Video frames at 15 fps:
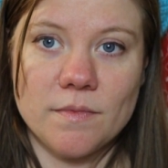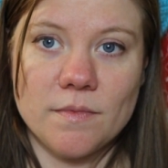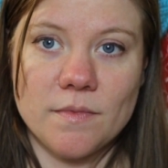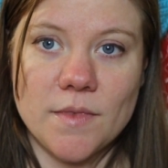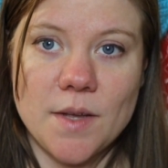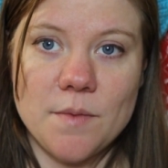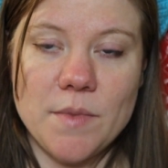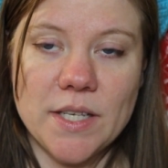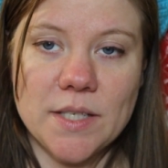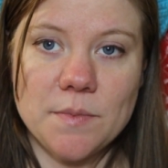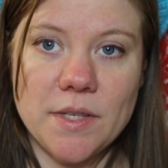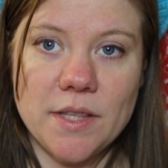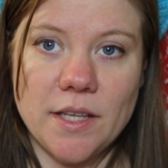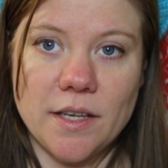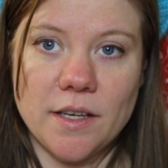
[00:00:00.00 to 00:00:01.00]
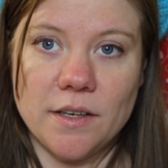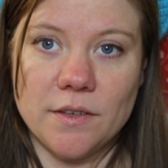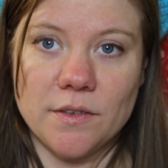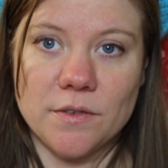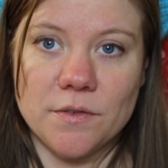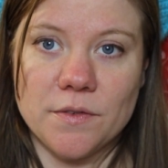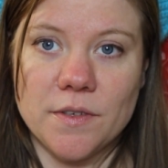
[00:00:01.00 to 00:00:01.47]
It makes me think
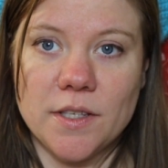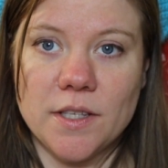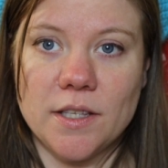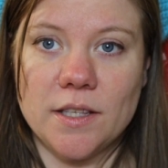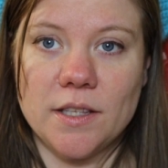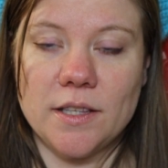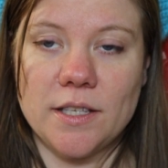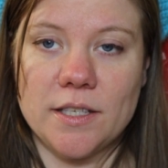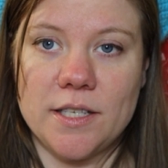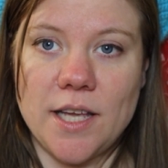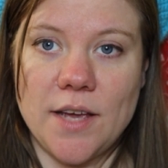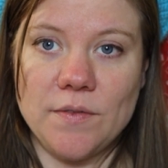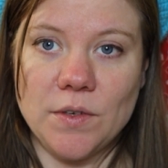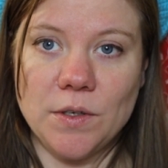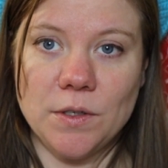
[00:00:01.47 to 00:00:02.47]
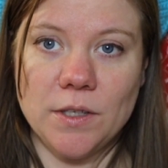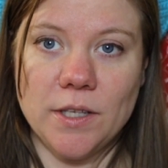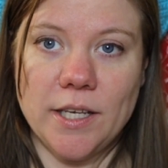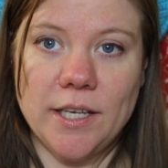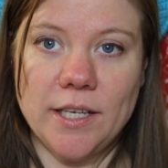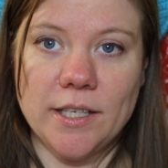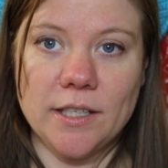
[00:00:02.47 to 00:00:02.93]
of the devil
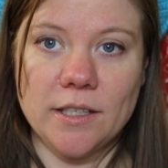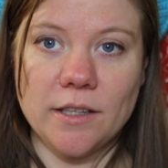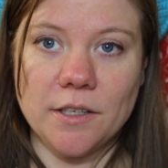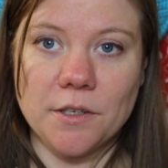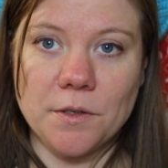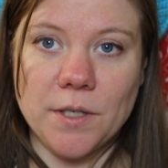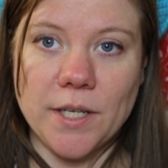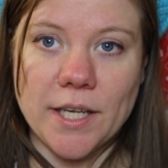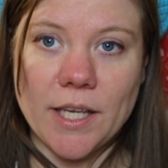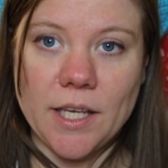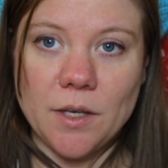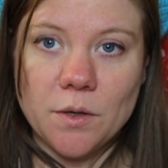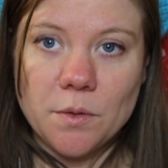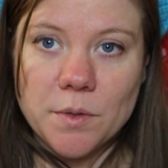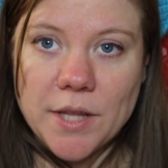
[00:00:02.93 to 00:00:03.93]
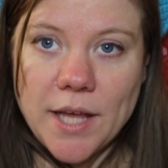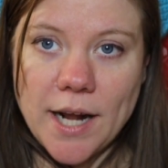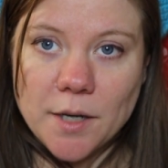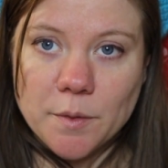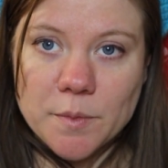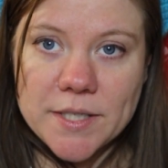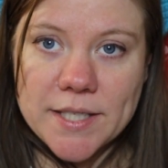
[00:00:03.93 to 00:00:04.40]
in Little Nicky with
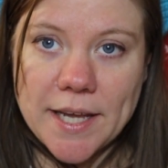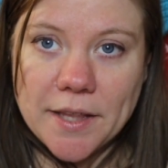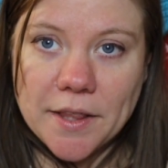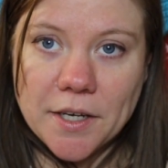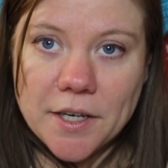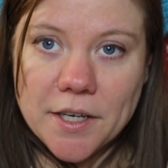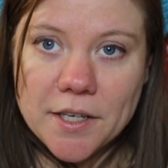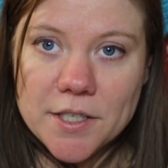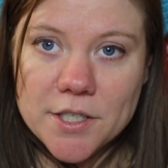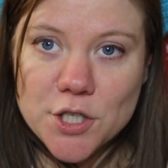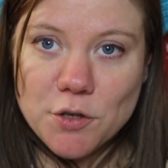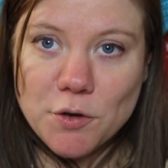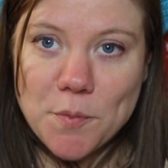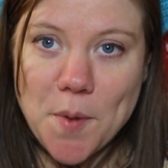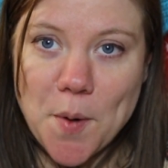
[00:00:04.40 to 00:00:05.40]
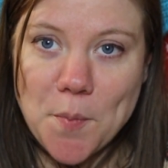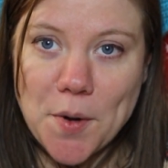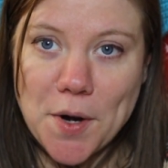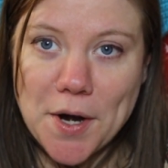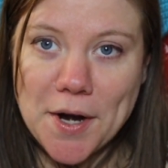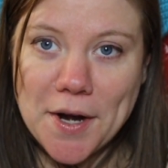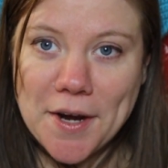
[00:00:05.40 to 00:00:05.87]
Adam Sandler. Do you remember?
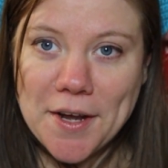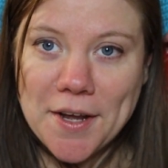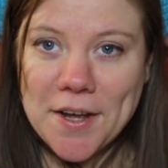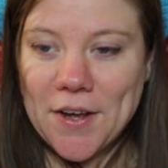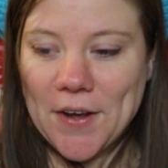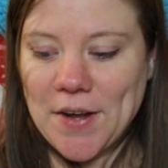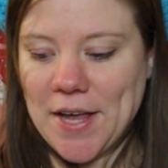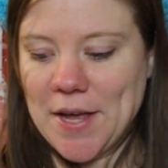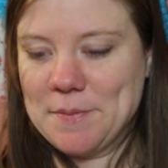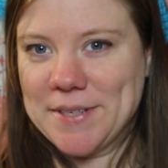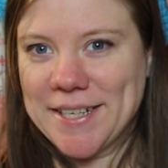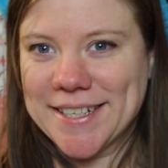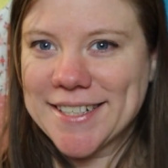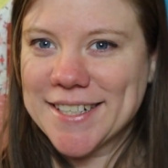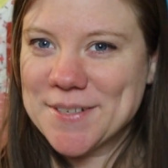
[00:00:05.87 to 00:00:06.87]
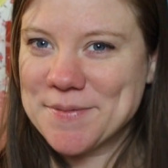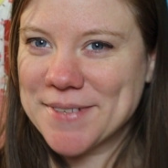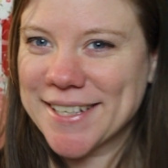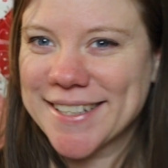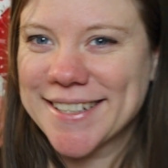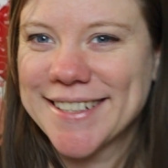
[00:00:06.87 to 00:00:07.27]
Okay, I'm done. I'm done.